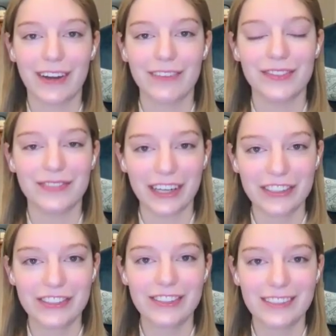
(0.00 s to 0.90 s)
of
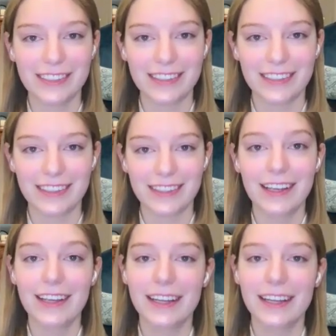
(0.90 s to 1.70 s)
Infectious Diseases